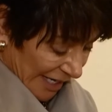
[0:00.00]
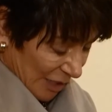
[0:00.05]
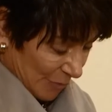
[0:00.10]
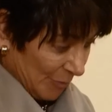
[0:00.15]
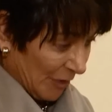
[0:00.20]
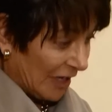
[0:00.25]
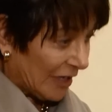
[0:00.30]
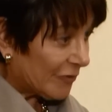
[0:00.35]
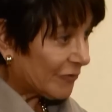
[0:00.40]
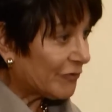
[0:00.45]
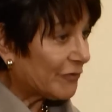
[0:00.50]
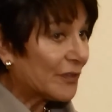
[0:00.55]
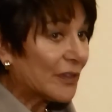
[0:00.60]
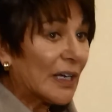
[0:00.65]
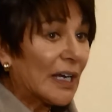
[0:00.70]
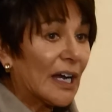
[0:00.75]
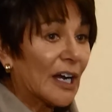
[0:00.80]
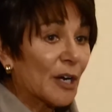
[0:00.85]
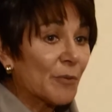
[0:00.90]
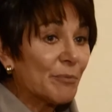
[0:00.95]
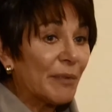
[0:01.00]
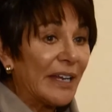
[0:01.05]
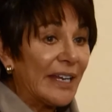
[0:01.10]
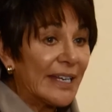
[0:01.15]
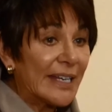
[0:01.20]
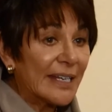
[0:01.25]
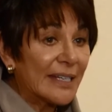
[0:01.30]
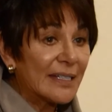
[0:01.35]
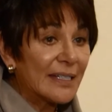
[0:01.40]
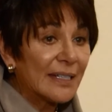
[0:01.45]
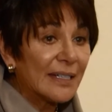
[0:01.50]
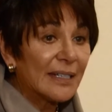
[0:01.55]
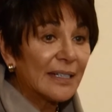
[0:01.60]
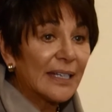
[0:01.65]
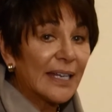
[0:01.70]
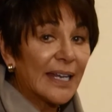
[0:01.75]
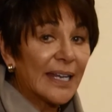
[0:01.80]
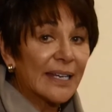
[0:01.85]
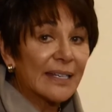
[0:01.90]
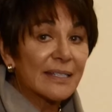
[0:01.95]
am of Armenian
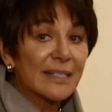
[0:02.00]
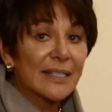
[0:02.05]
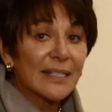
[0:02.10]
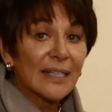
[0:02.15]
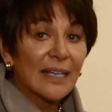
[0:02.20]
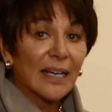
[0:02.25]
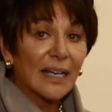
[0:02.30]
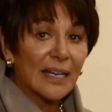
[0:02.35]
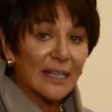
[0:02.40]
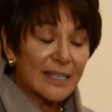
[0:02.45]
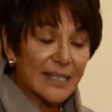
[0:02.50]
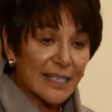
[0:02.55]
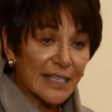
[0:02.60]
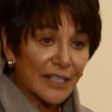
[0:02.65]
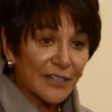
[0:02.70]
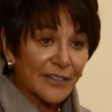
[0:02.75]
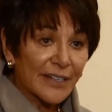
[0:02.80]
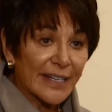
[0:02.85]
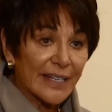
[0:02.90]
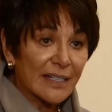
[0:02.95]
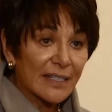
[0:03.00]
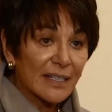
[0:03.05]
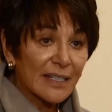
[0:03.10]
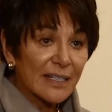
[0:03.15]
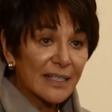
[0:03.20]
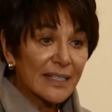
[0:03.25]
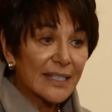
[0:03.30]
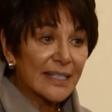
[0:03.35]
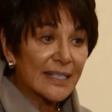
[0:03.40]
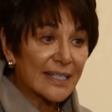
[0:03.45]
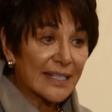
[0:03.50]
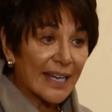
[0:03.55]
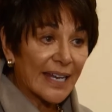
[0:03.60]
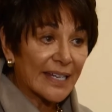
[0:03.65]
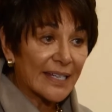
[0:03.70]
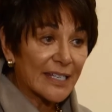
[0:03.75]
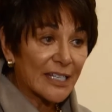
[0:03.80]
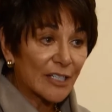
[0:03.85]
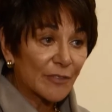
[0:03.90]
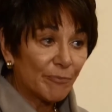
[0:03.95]
and Assyrian
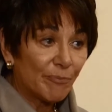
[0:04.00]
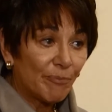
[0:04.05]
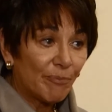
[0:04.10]
descent.